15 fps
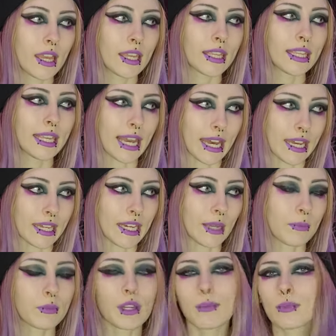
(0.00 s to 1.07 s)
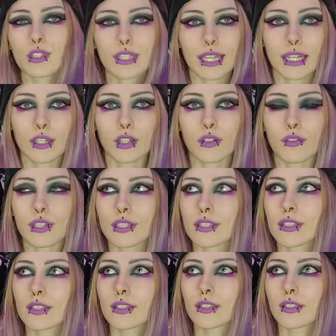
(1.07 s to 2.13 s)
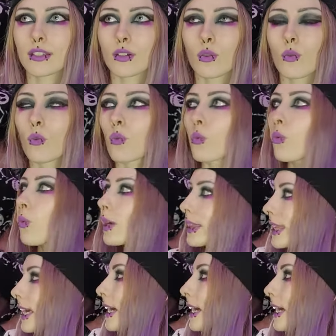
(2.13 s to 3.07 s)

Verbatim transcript: yeah. And I'm just kind of nervous. What the